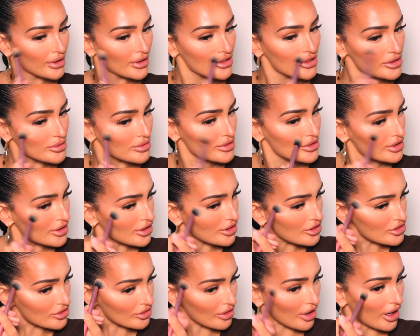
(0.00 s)
She was looking
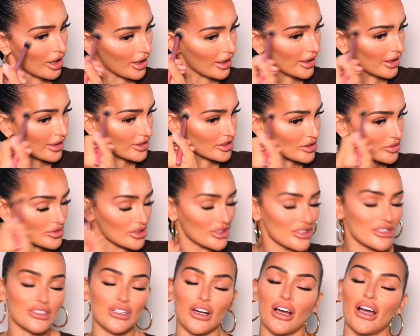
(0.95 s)
dry, she was
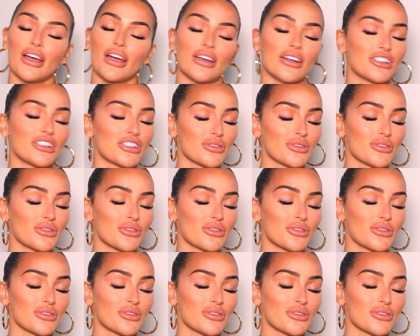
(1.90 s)
looking tired,